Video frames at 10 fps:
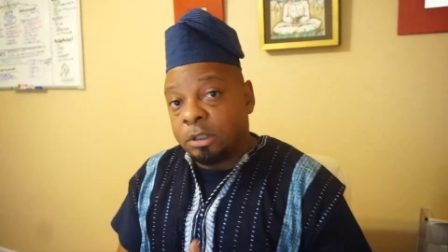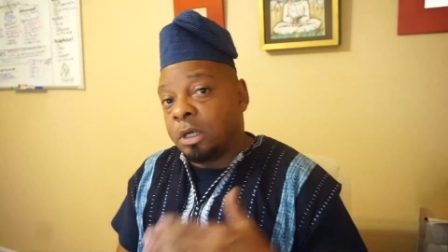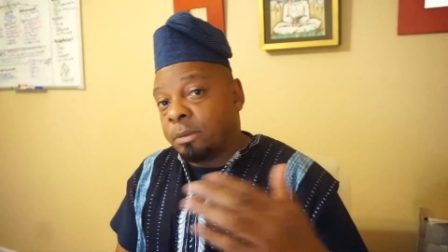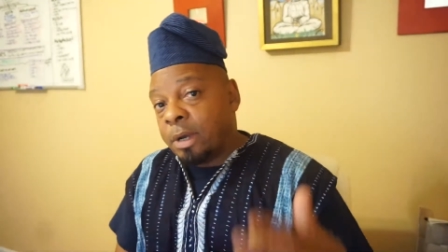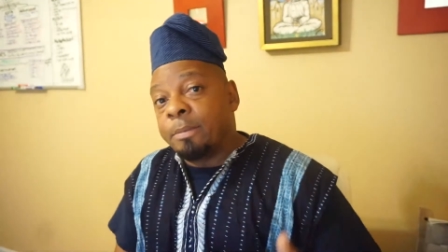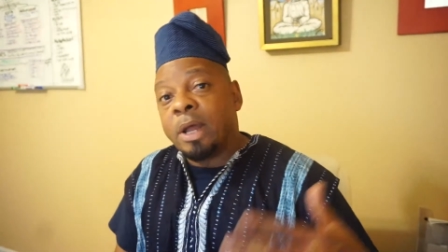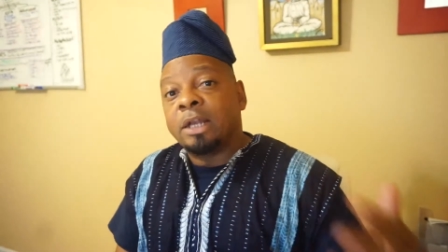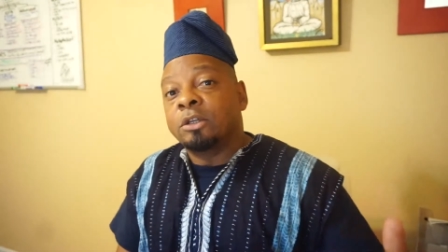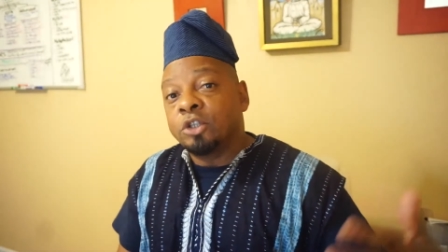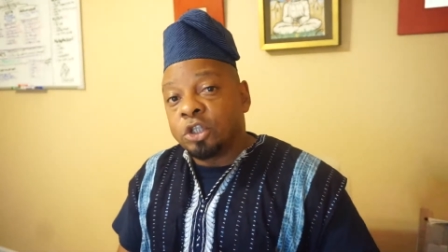I'm I'm
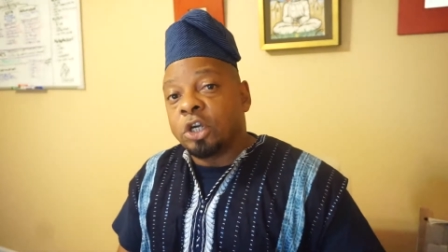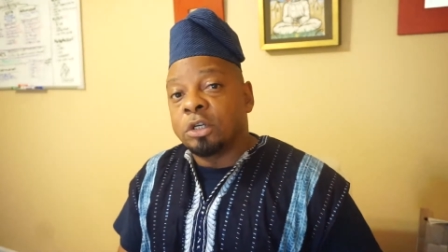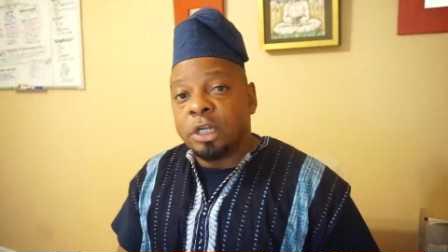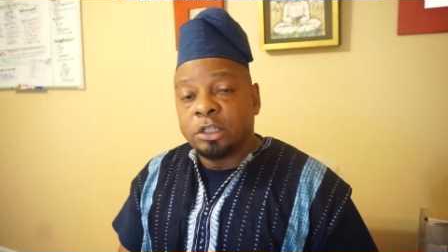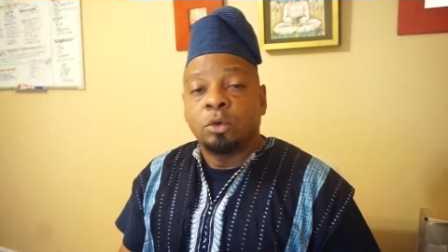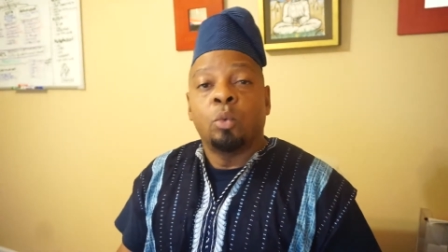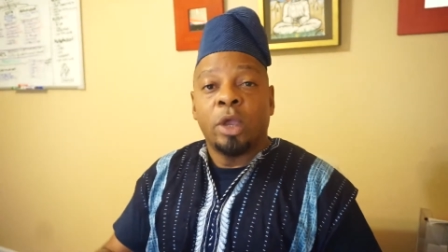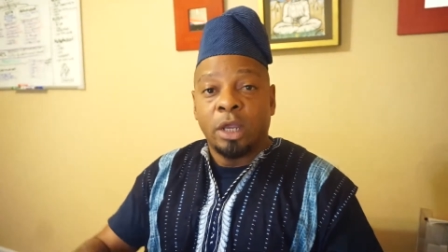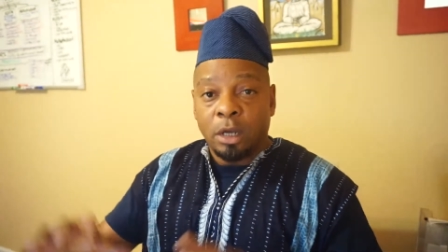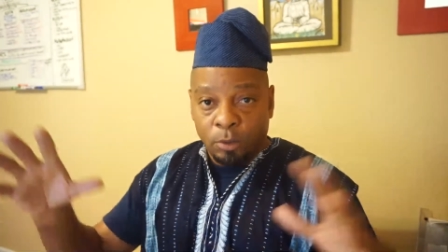not certain as to
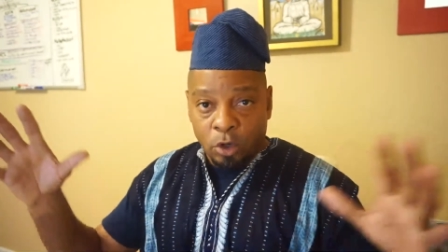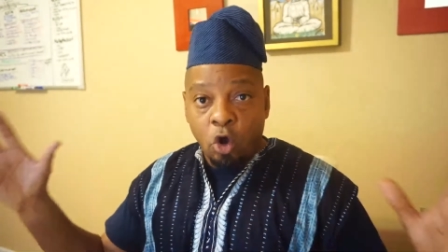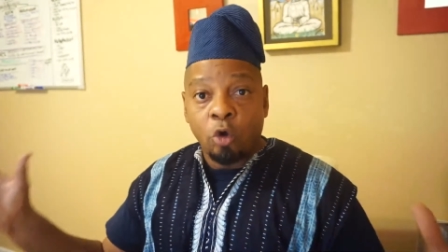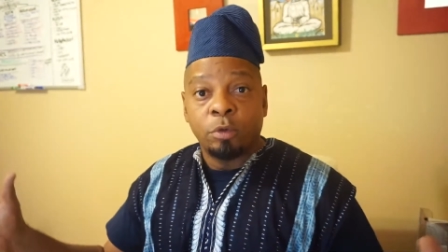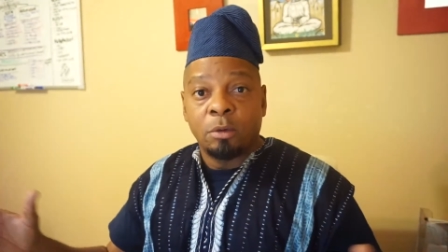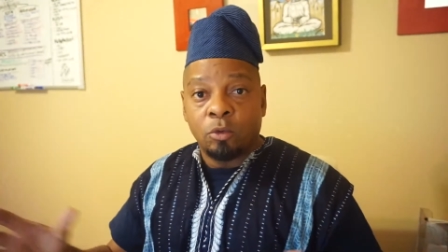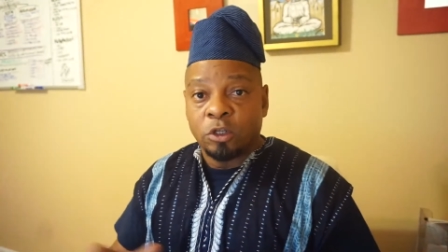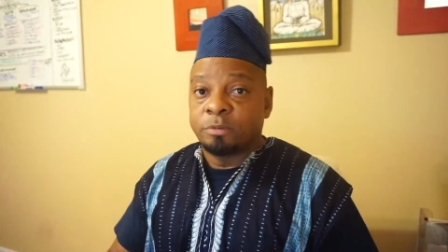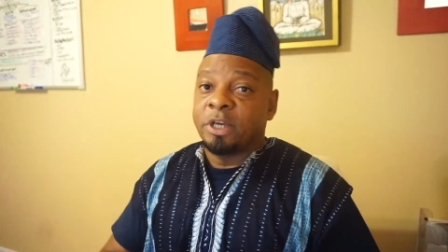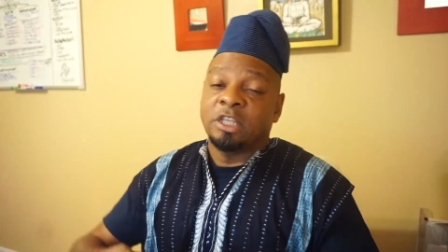when I'm going to open up more
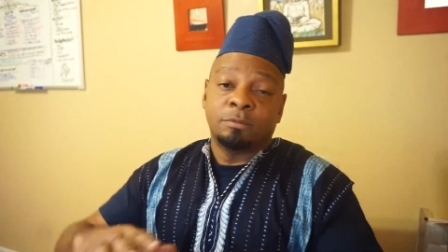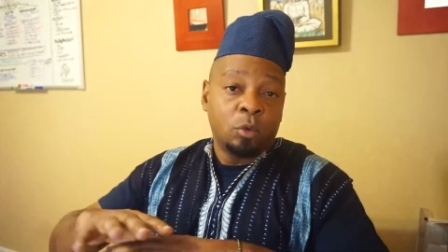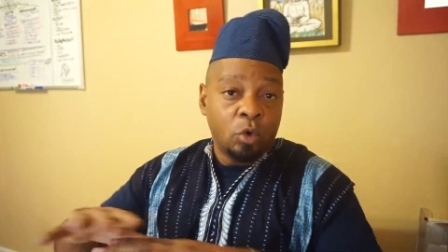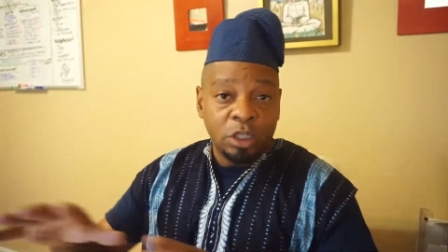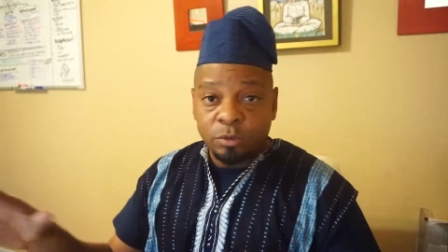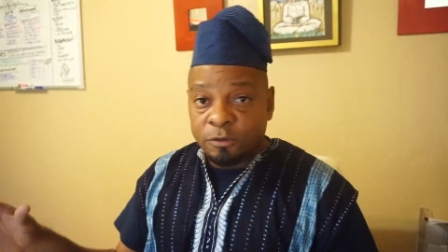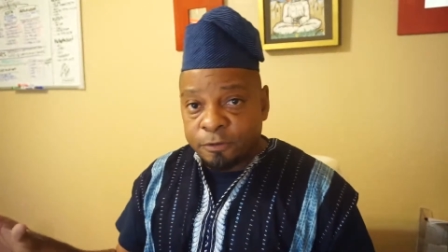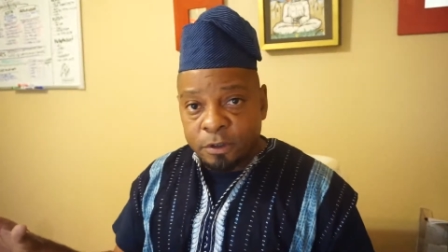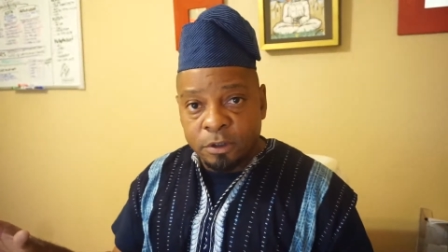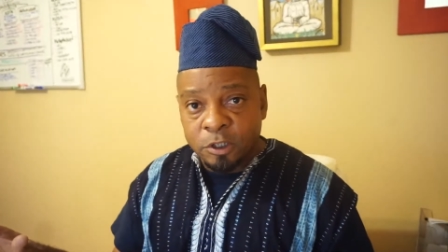spaces, but once we
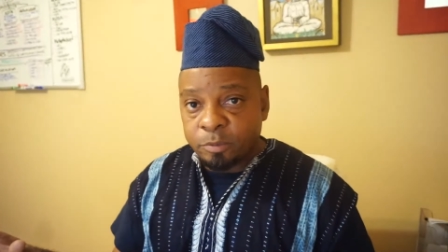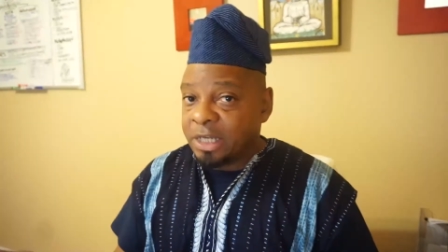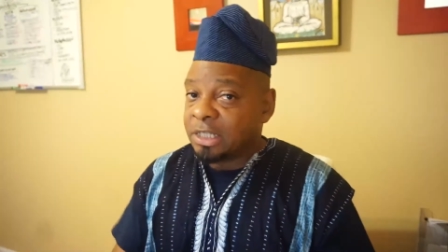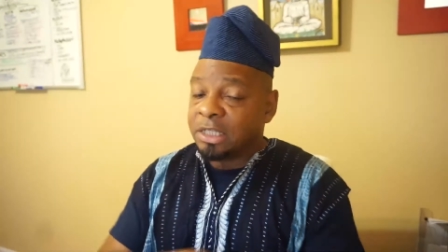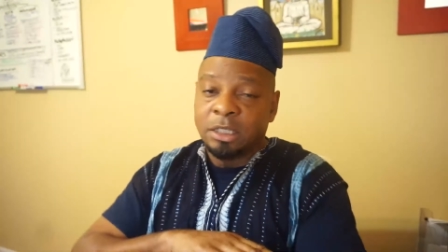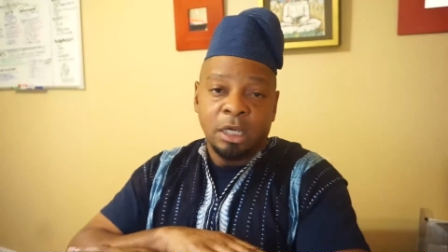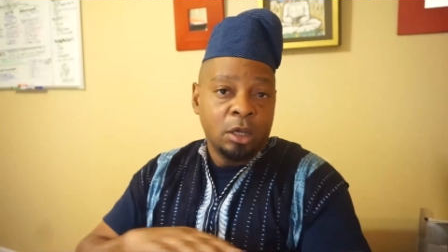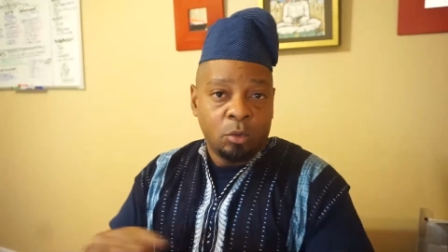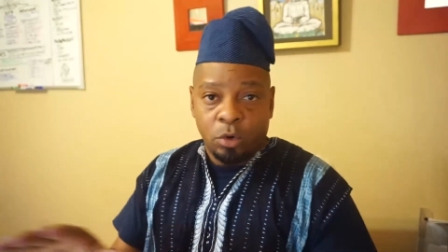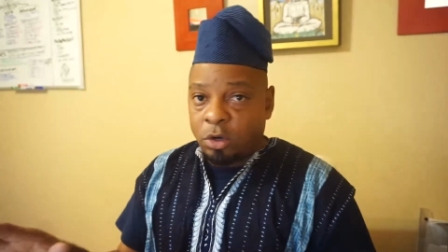fill those spaces,
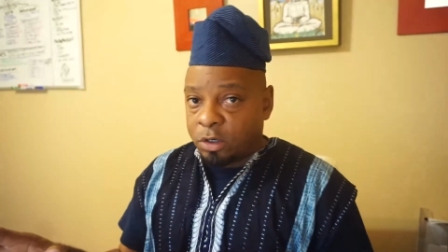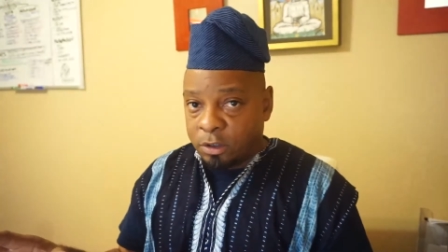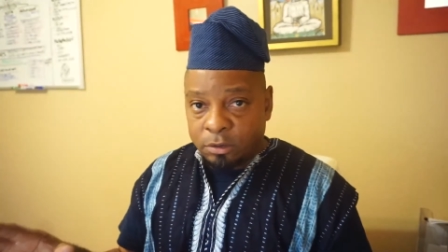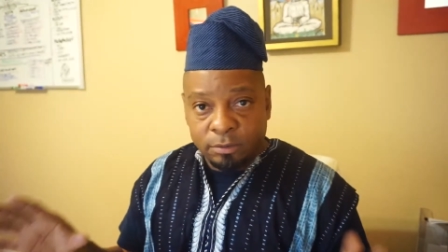we're gonna.